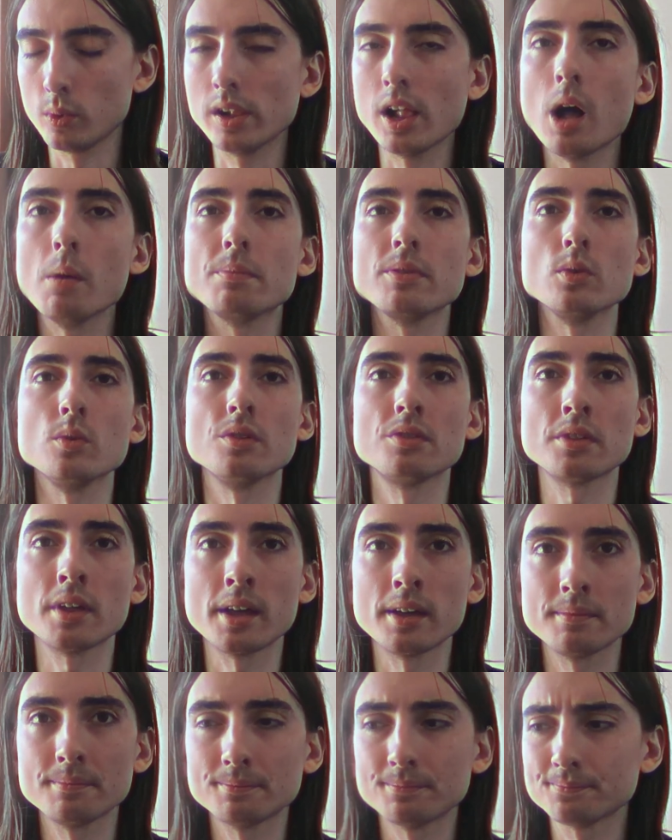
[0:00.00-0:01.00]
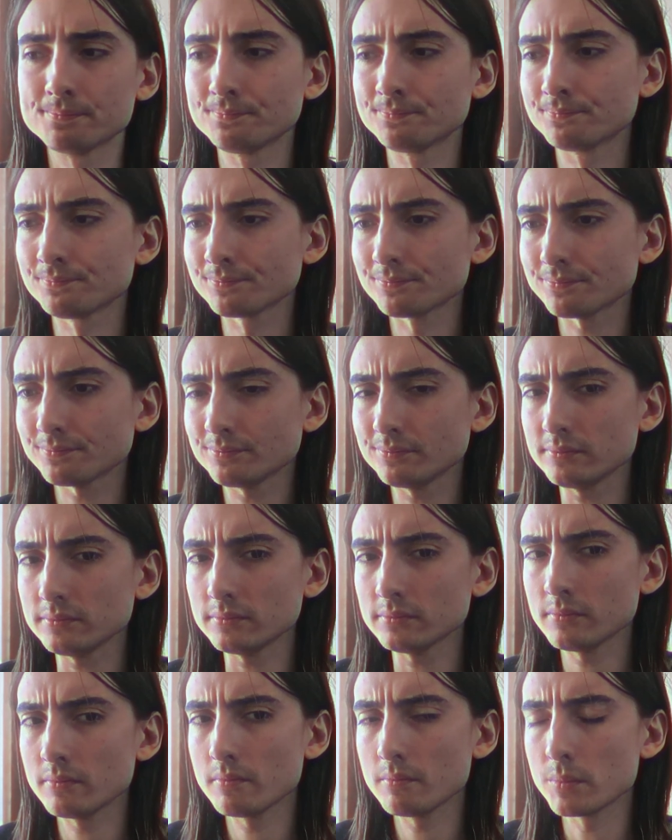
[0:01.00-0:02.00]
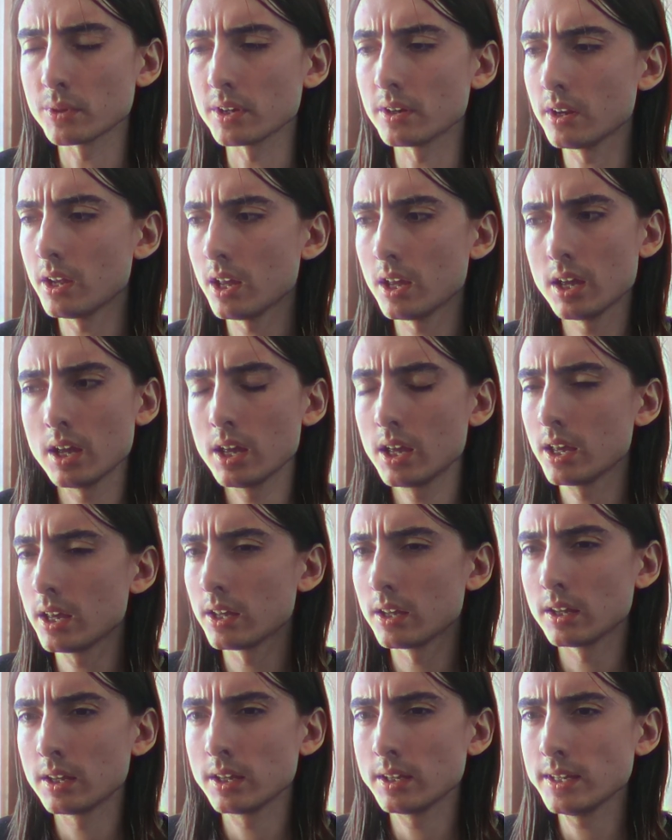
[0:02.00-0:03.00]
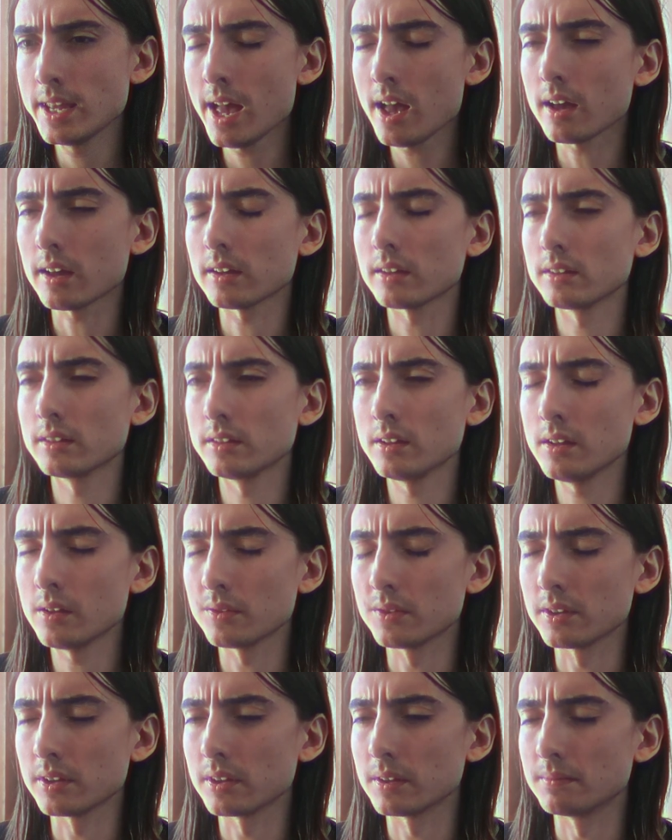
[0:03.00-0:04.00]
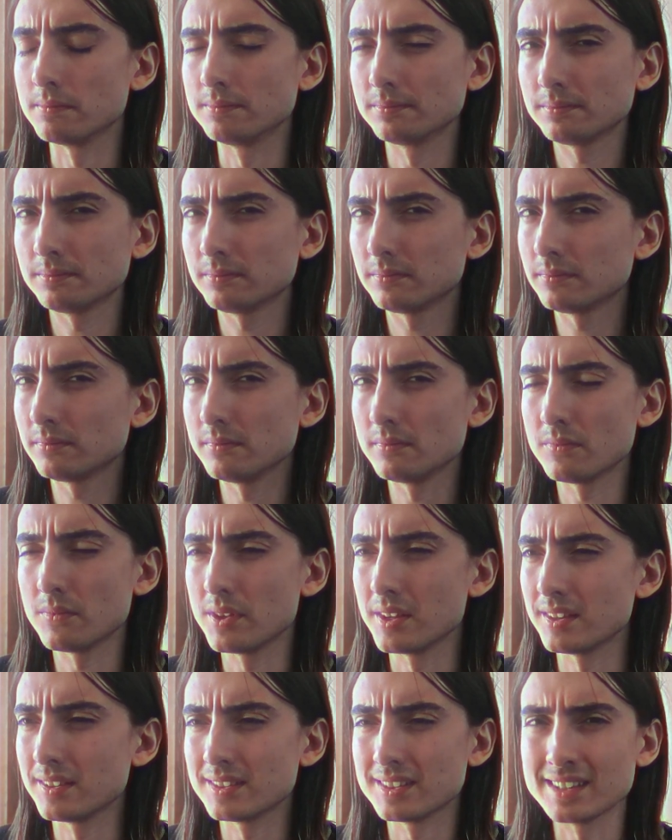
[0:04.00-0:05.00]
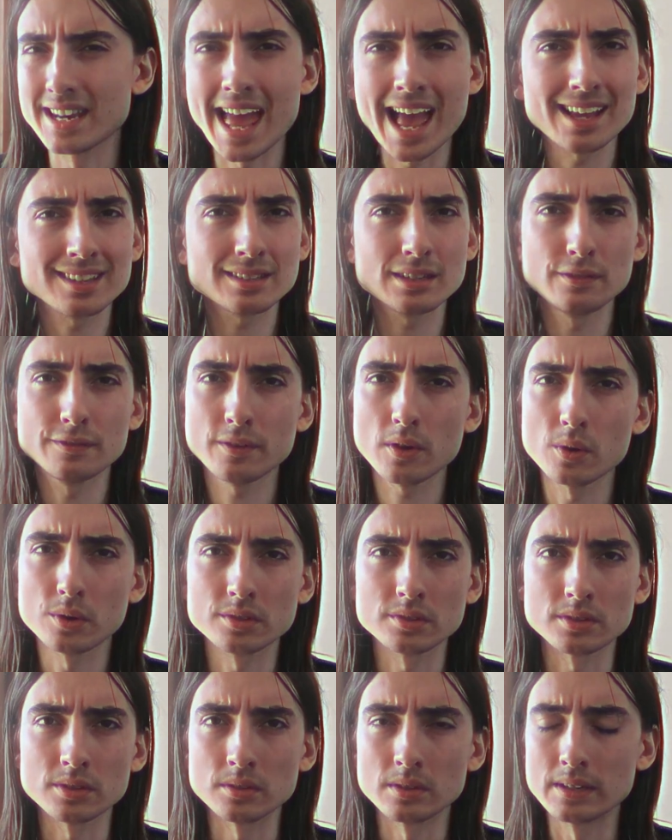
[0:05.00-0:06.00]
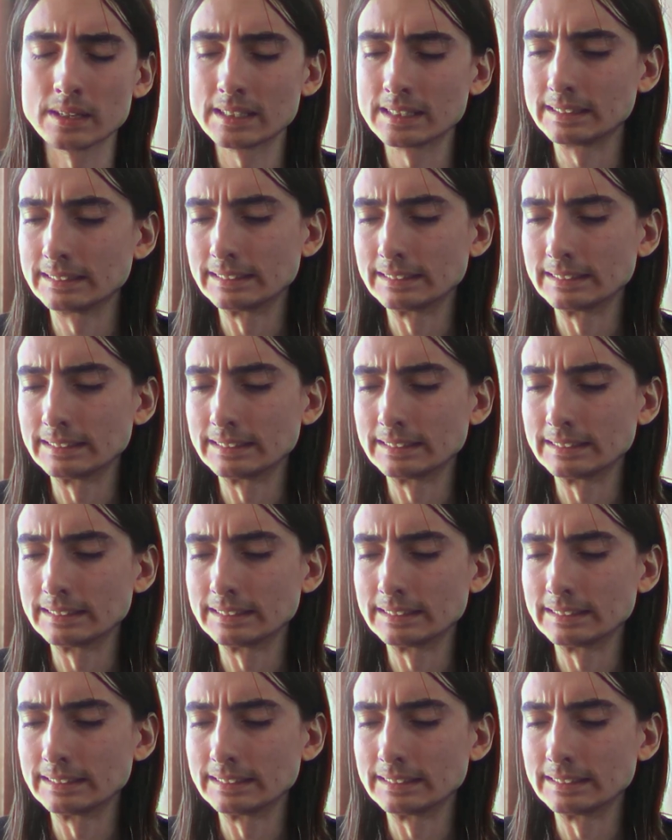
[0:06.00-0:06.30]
help you with that. But yeah, these nasty folks, dude.